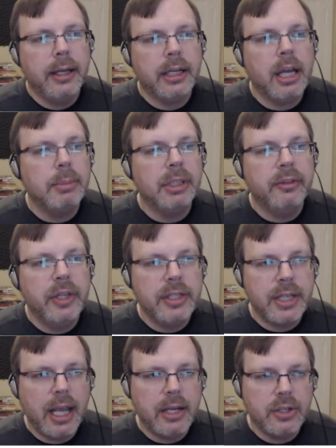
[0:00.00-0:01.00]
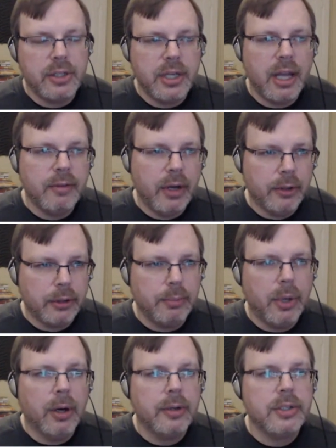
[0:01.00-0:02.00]
and a couple of his agents have other
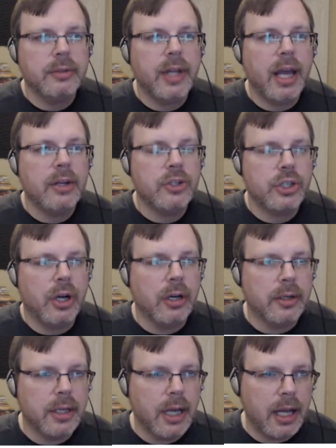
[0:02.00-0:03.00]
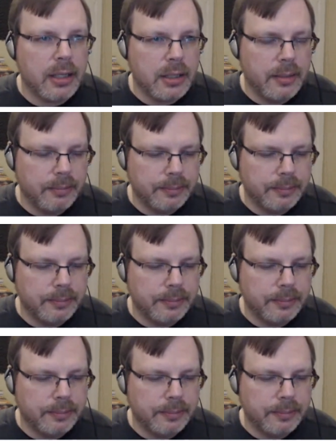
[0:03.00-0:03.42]
parts of that shard net.